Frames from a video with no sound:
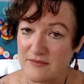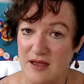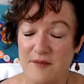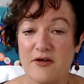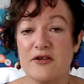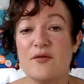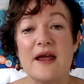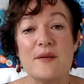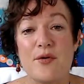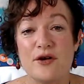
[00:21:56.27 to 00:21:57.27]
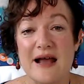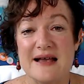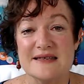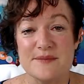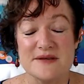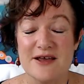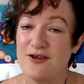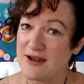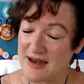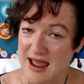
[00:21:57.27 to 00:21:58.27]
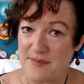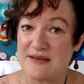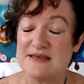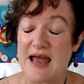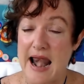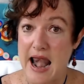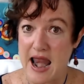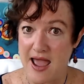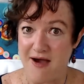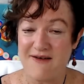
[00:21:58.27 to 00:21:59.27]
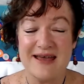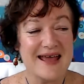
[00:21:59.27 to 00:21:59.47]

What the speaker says: I've got to create a podcast episode, and it happens now.